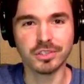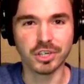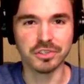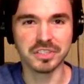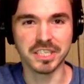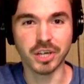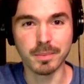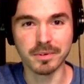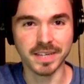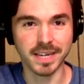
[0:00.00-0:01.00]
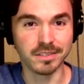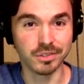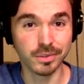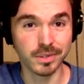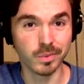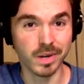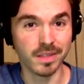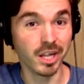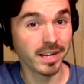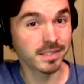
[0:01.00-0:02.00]
chosen a time of day to do it where
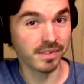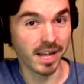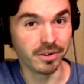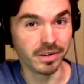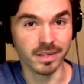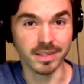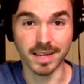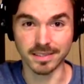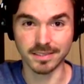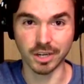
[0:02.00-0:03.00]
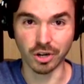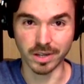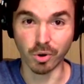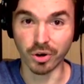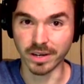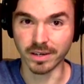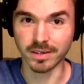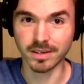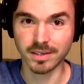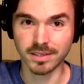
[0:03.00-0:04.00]
the light's flattering, and that's early
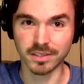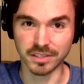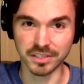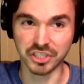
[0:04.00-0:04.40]
morning. So this